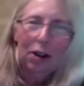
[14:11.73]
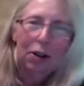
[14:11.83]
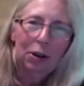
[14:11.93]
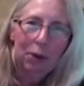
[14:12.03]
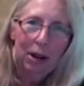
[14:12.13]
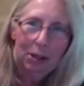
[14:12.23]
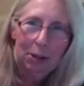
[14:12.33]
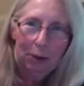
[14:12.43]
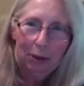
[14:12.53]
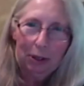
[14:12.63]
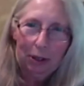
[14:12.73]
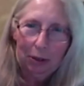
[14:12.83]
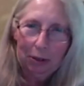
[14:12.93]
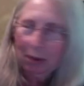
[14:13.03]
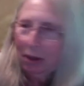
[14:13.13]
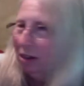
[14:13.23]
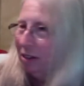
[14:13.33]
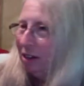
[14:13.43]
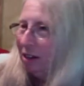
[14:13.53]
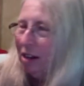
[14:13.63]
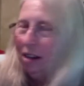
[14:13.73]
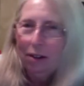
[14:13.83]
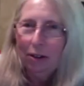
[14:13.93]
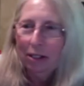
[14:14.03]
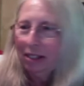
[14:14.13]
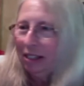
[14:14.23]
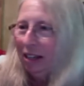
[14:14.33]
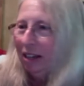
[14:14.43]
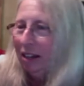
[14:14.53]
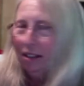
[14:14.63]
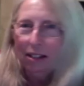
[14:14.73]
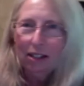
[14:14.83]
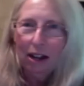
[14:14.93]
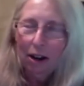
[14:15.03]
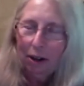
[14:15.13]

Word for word: are a great tool to use because you can see in the dark,